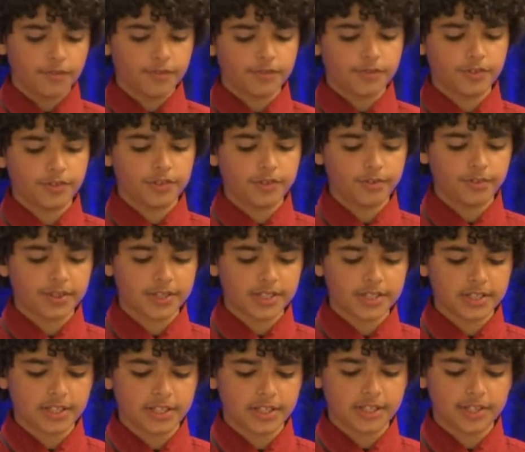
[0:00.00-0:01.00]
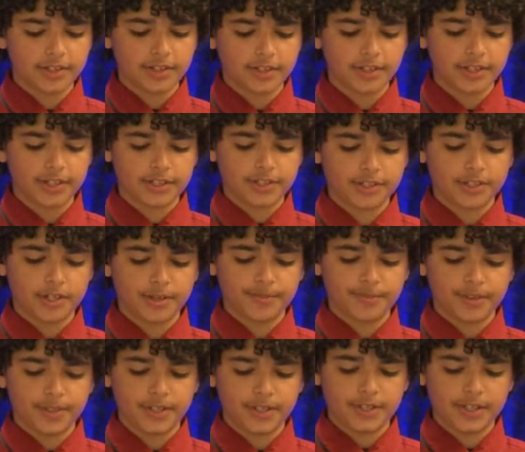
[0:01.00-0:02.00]
A few weeks later, he saw
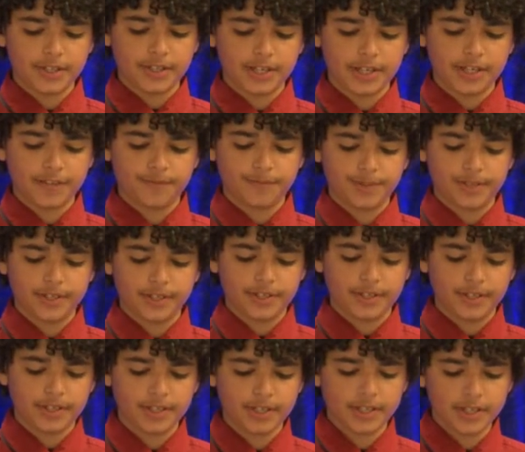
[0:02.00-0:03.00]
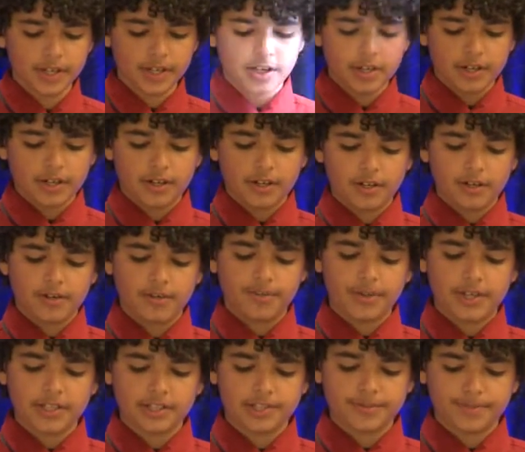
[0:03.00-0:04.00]
me and gave me a
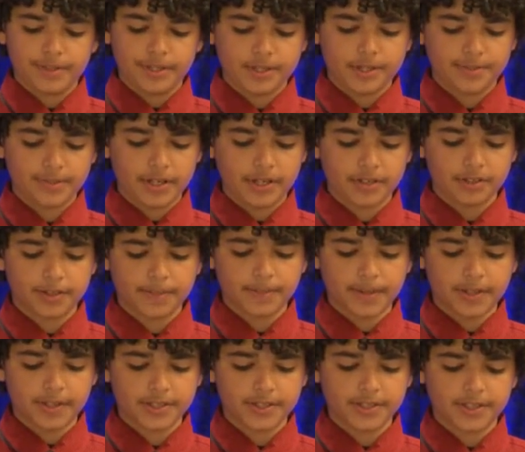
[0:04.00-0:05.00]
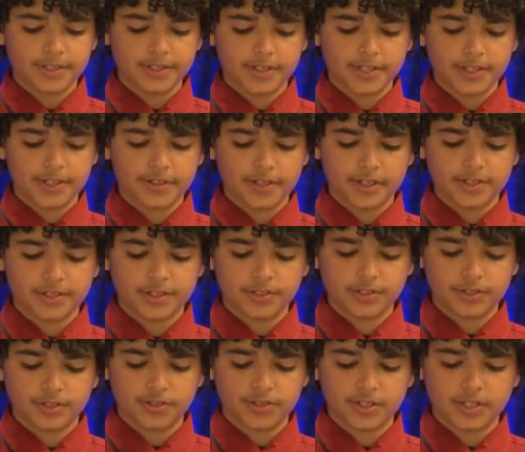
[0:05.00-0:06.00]
bad speech about how the Palestinians terrorize the
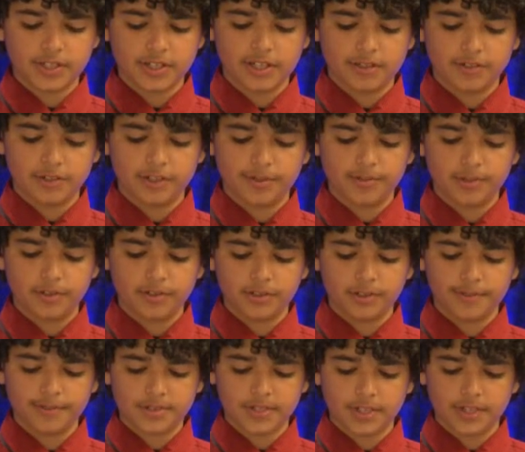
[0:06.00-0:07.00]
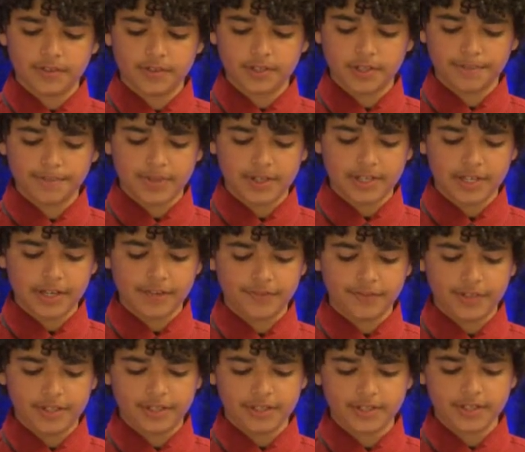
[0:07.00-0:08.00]
Jews and how they blow themselves up in
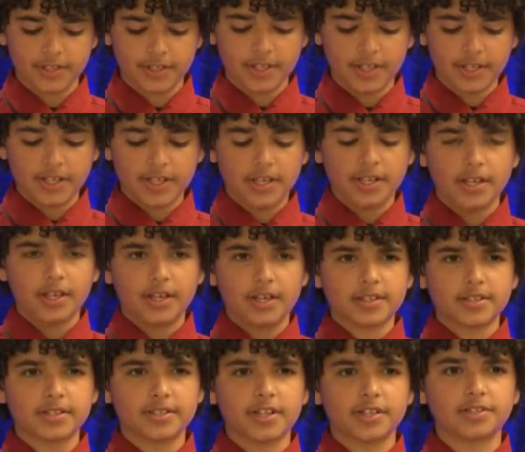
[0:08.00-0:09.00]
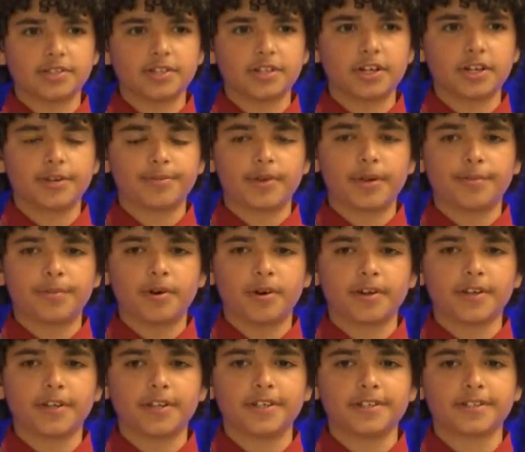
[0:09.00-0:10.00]
cafes, and snatched it out of my
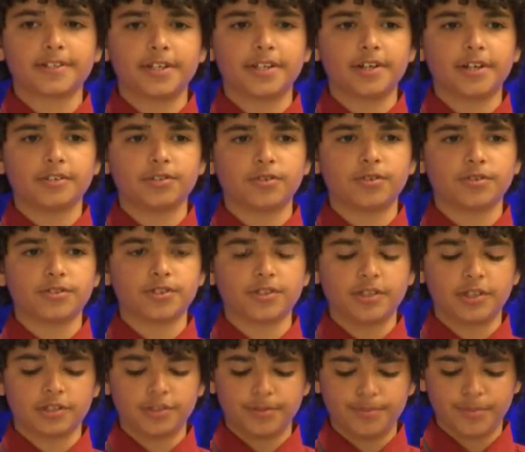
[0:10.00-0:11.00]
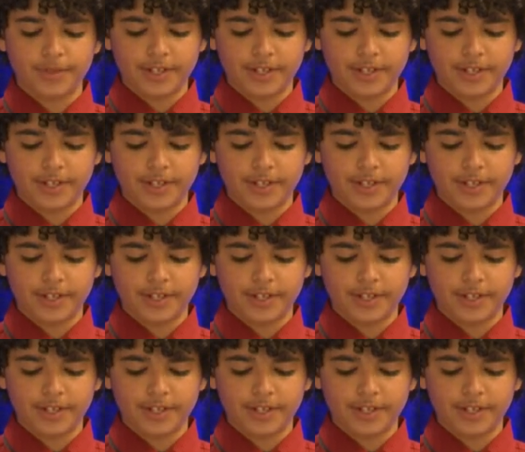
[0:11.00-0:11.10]
pocket and said, "I told you not to